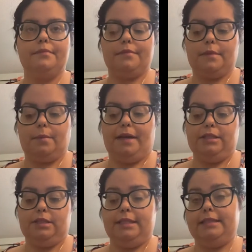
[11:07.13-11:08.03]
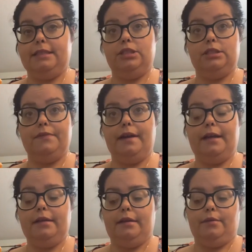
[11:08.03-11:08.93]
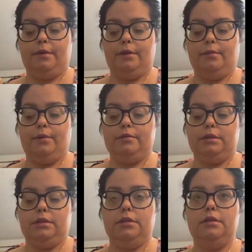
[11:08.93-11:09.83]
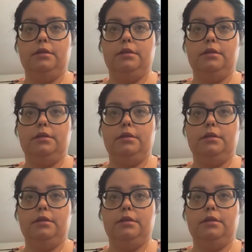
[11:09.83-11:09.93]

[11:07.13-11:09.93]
The patient states that she's fine and we can proceed.